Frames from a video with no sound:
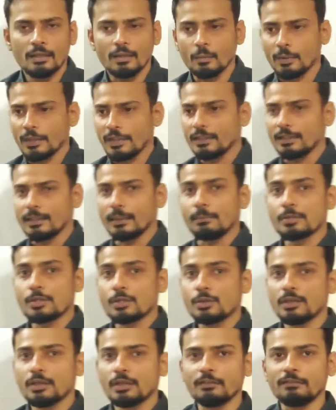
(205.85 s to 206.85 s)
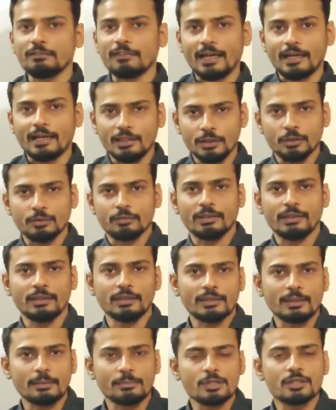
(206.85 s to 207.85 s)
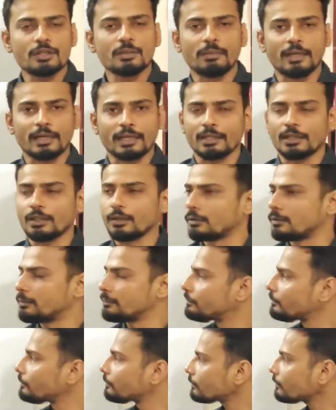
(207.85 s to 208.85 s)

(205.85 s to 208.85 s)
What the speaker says: when it comes to the value, when it comes to the magnitude.